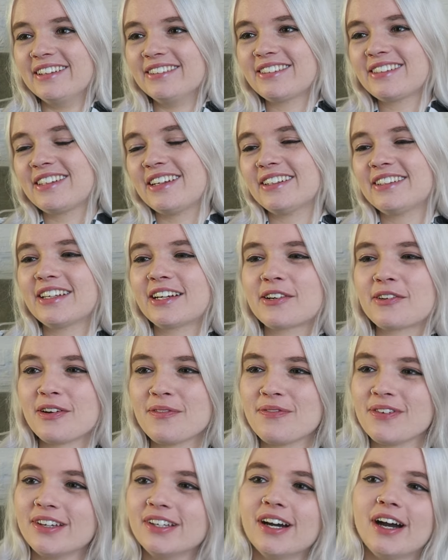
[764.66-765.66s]
He looks like the
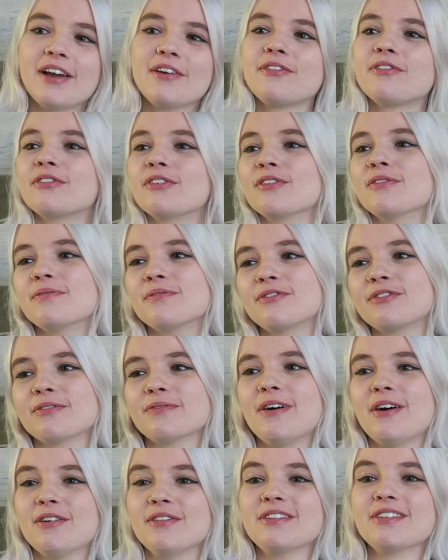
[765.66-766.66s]
creepy guy from,
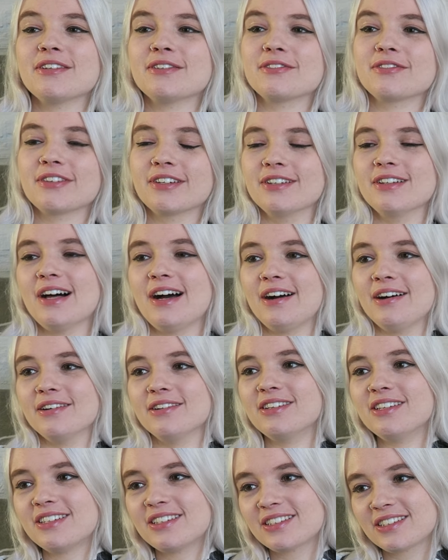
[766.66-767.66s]
from Haunting of Hill
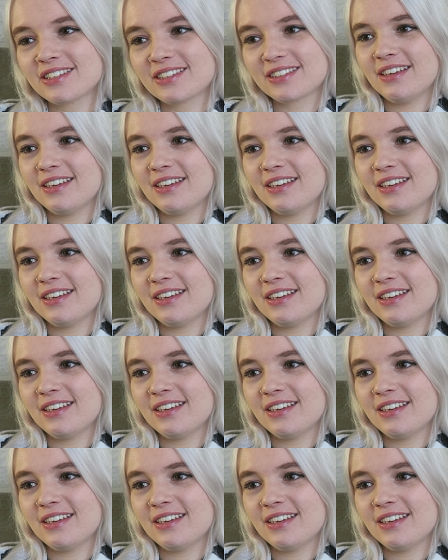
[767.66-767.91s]
House.